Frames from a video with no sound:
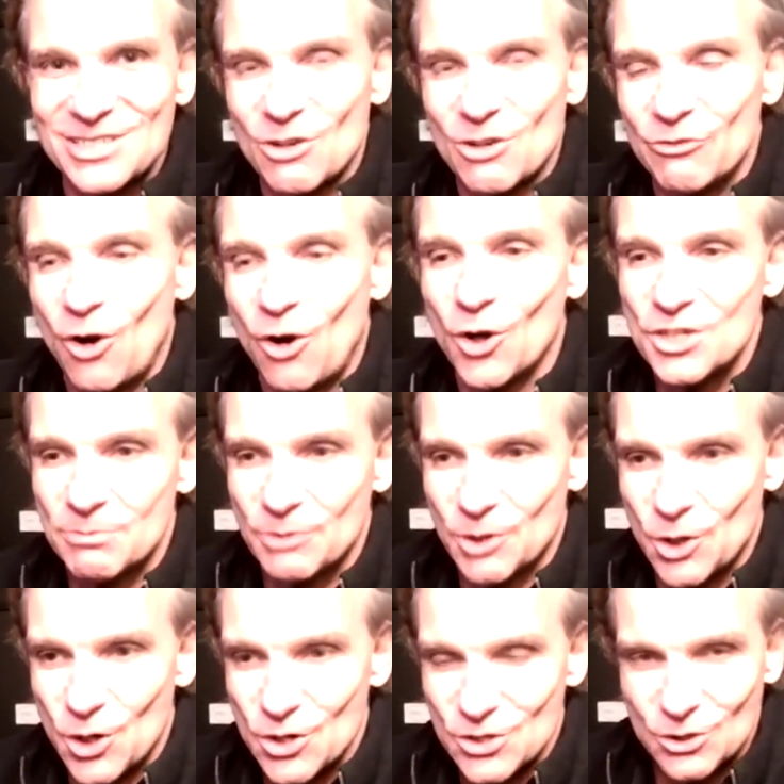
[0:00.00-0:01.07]
of
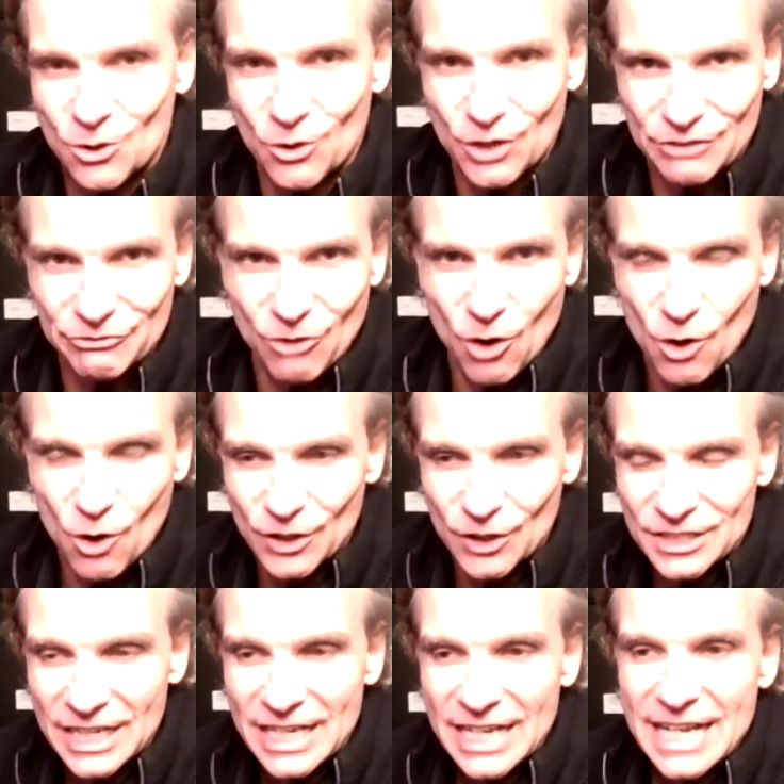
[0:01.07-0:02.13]
entrepreneurs going forward.
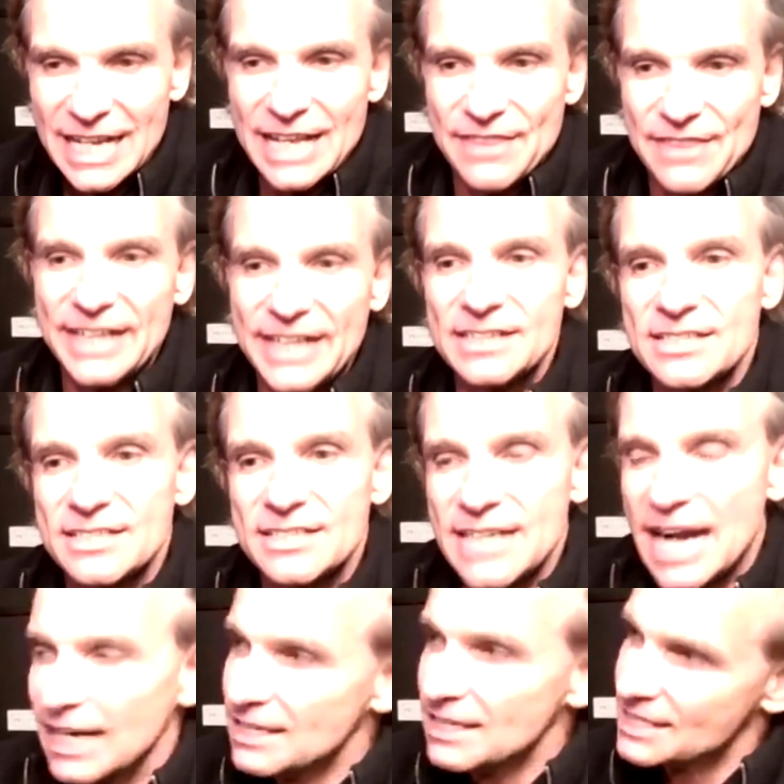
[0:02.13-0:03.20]
They can
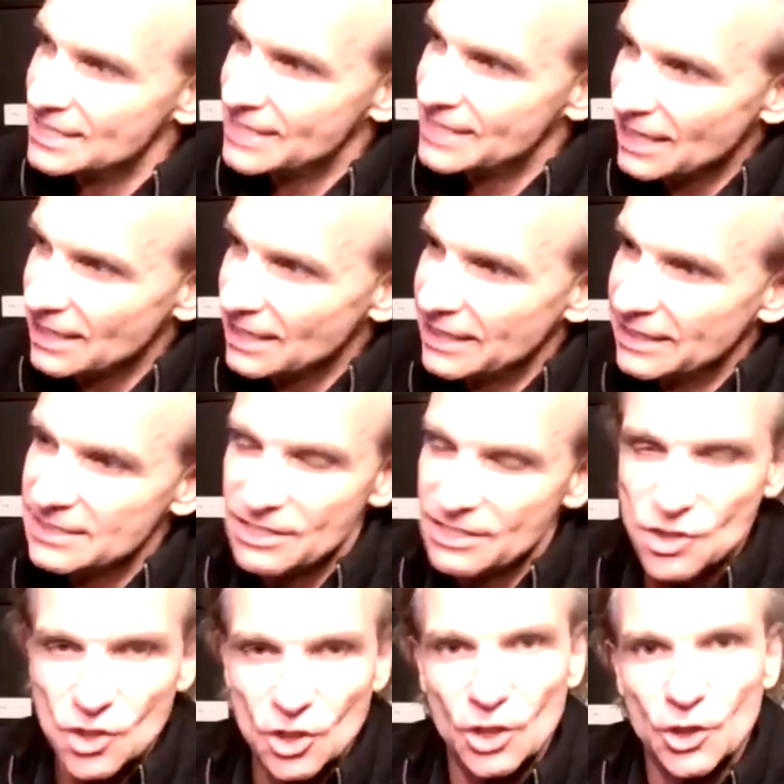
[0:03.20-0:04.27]
start selling
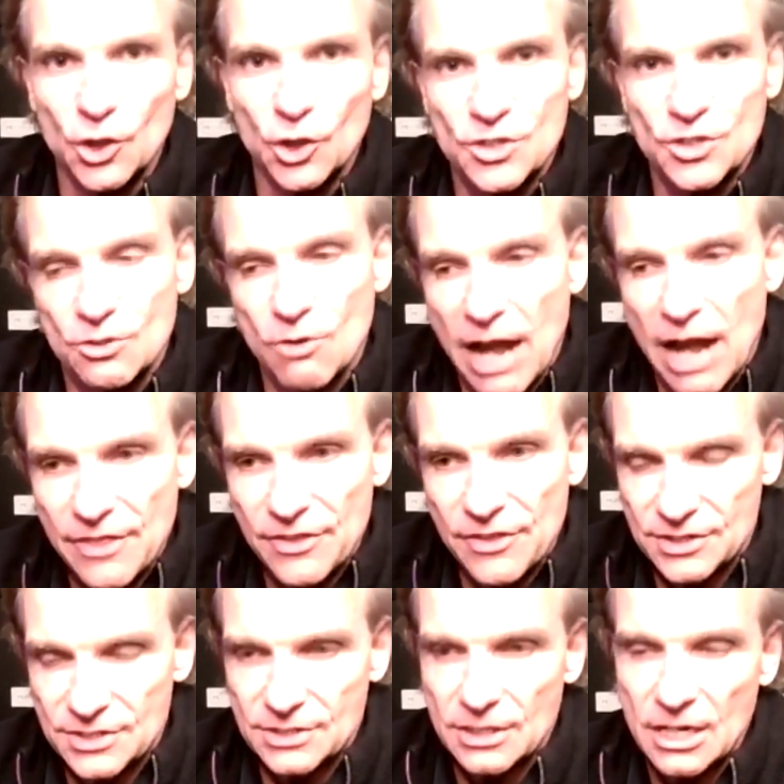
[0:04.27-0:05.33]
digital goods to
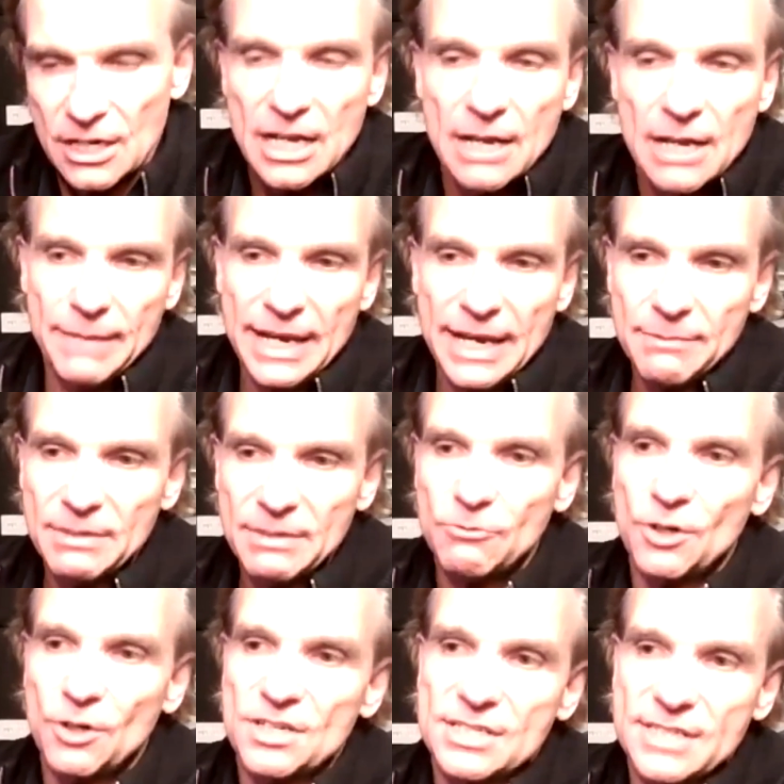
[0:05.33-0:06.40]
others. Maybe you
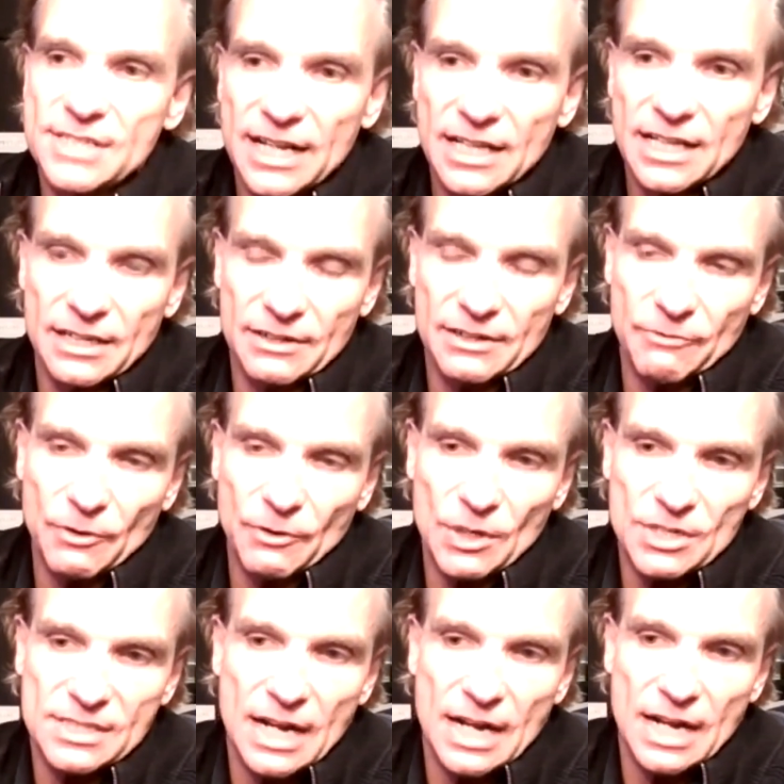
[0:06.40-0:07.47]
want to we want to
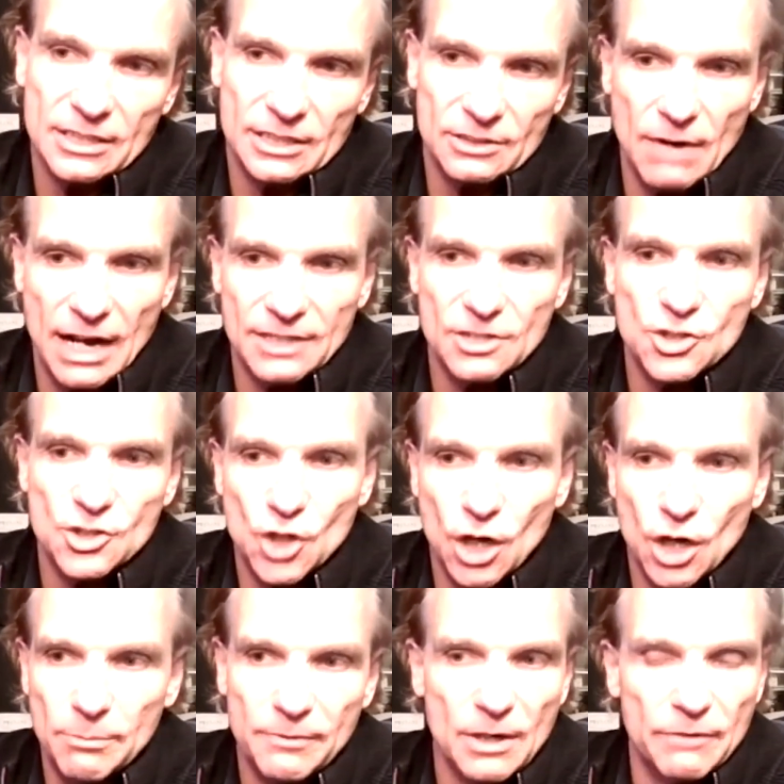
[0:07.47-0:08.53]
start and run a
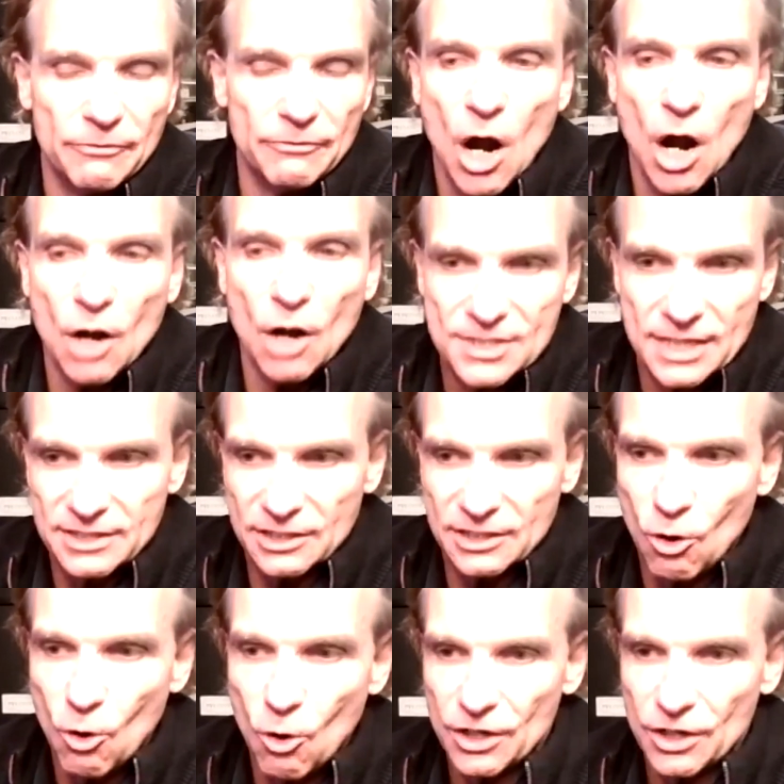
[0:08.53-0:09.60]
shop for outside
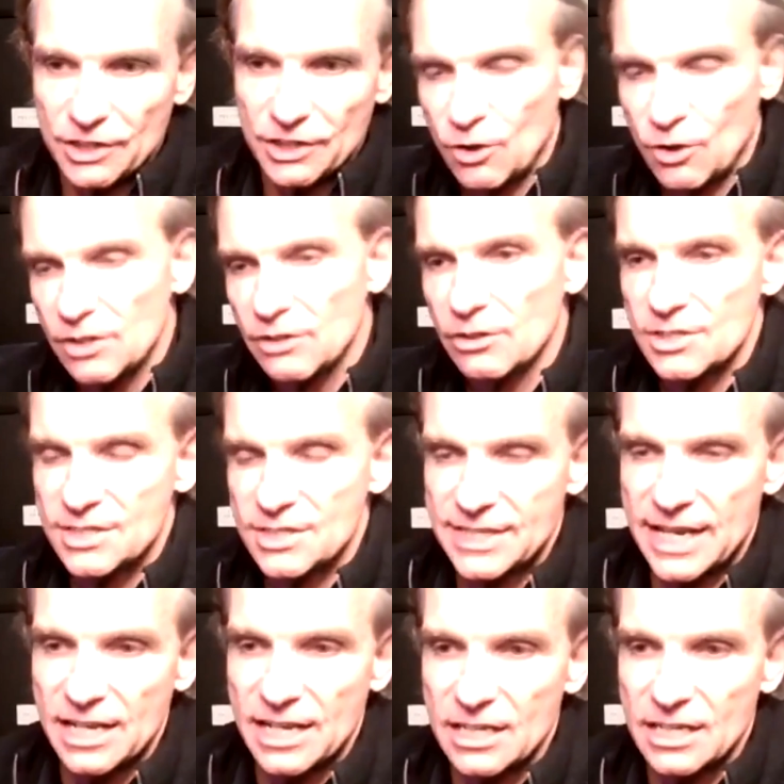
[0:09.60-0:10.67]
decor. You want to
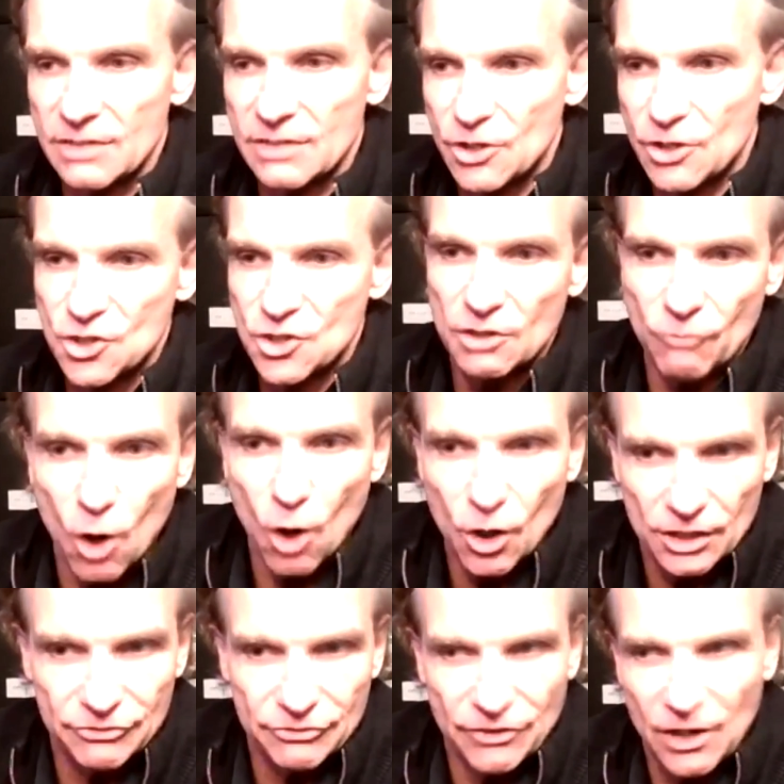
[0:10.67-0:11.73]
sell a virtual water
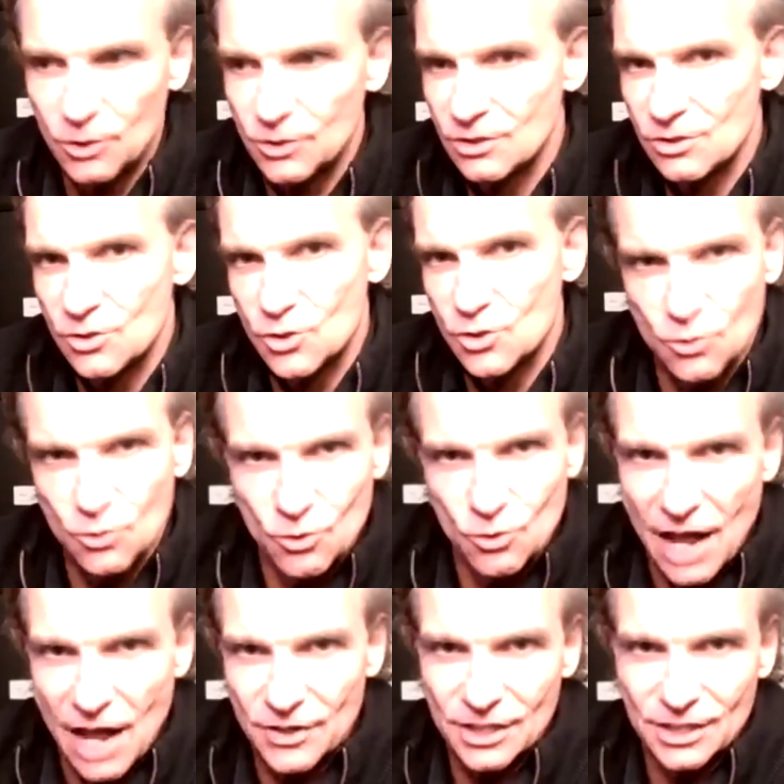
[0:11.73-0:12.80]
fountain to
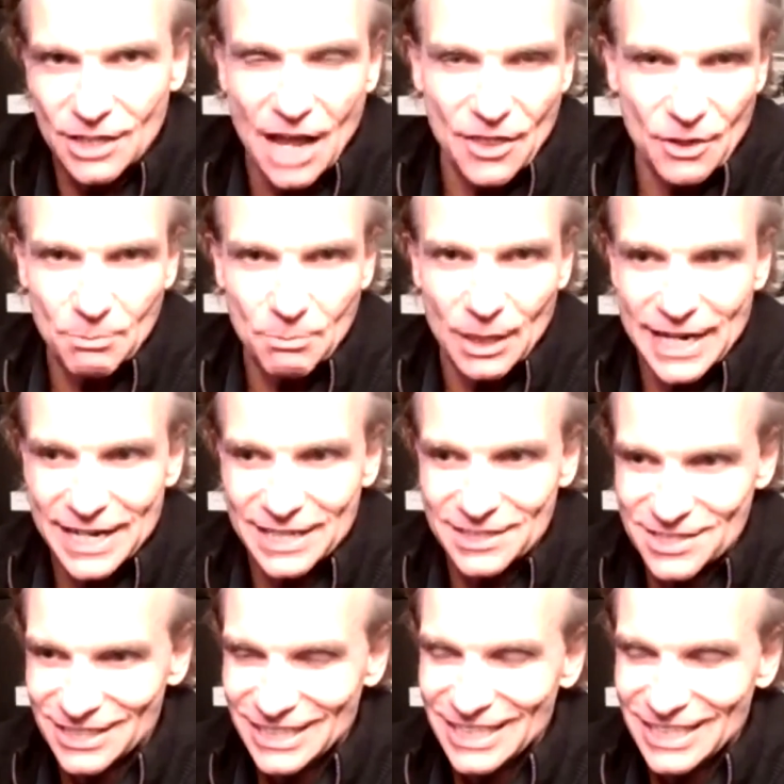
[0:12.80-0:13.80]
other players,